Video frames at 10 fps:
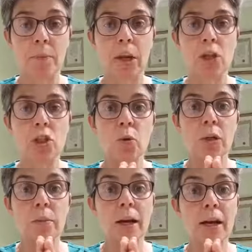So
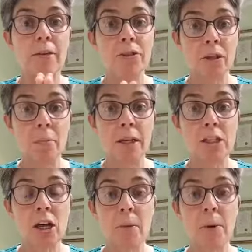no matter if
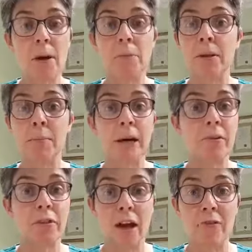somebody's coming up, no matter
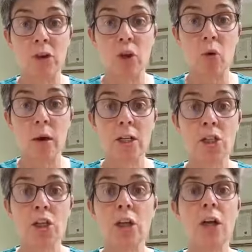if they're having a go at
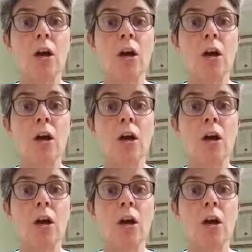you,